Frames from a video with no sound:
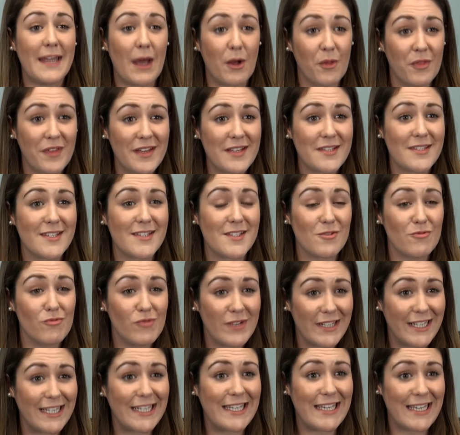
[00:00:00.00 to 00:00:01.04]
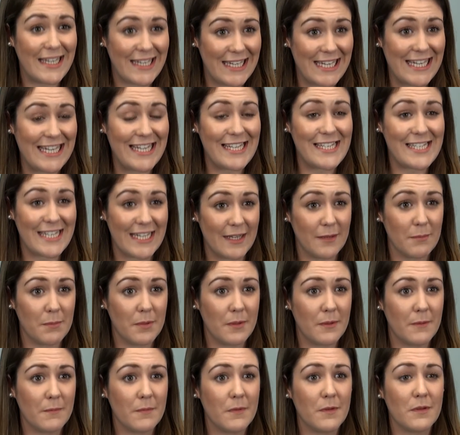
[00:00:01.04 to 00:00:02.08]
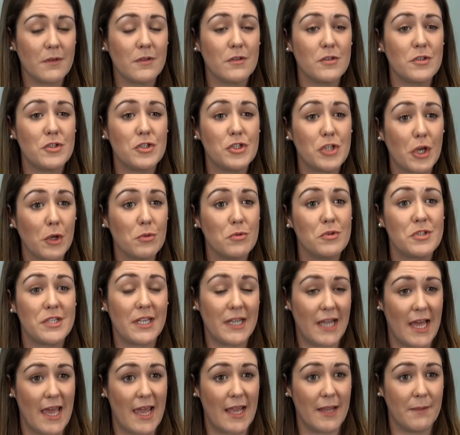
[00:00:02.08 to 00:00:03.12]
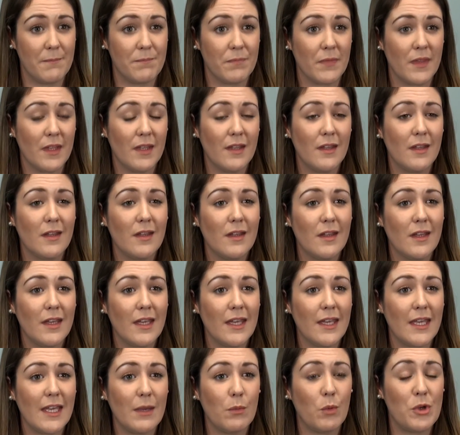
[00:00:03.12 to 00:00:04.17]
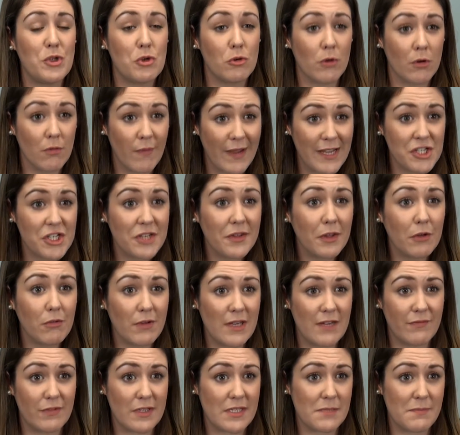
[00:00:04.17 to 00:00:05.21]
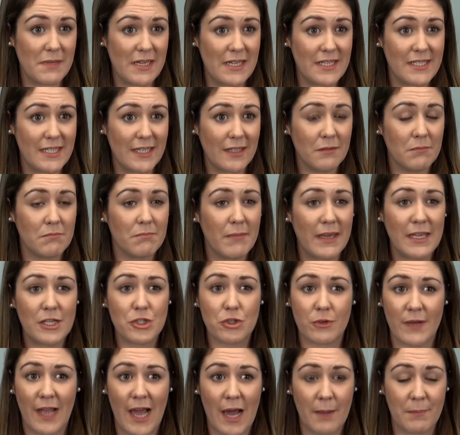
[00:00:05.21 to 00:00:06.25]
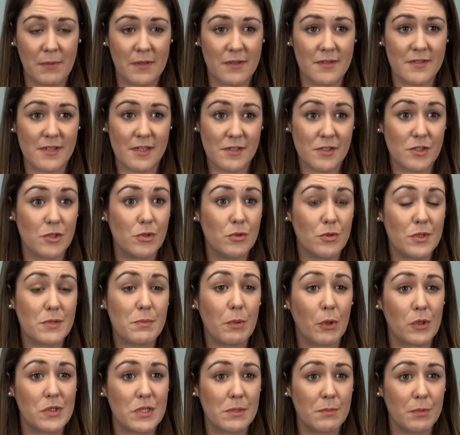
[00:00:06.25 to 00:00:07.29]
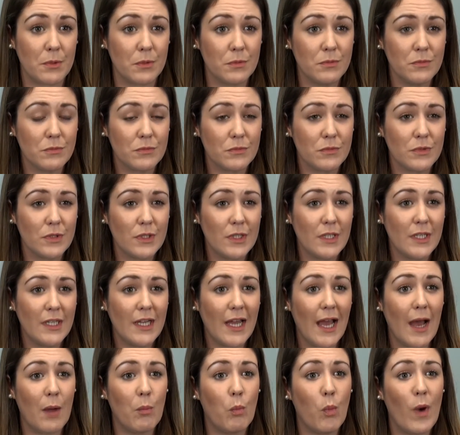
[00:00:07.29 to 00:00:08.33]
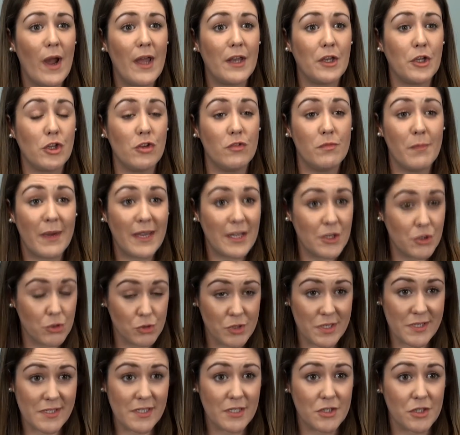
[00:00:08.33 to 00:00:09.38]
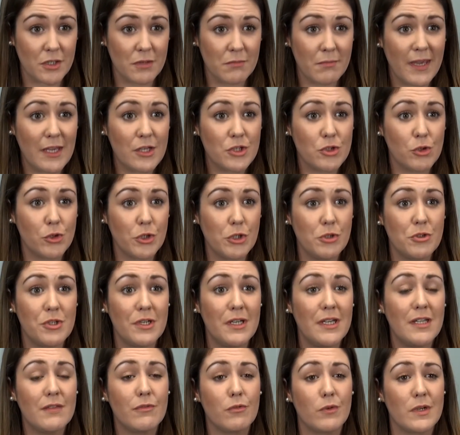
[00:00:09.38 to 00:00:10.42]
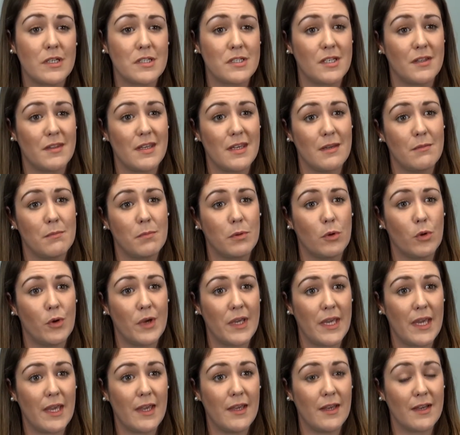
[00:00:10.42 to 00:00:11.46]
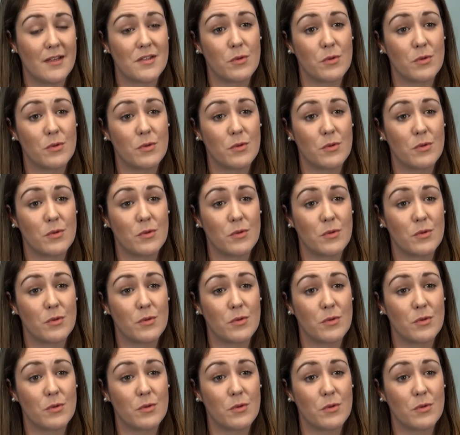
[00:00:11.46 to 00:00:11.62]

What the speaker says: Now this is a really key tip. Don't delay. When you're arranging the grievance meeting, make sure it happens as soon as possible. And when you've made your decision, make sure you deliver it to the employee as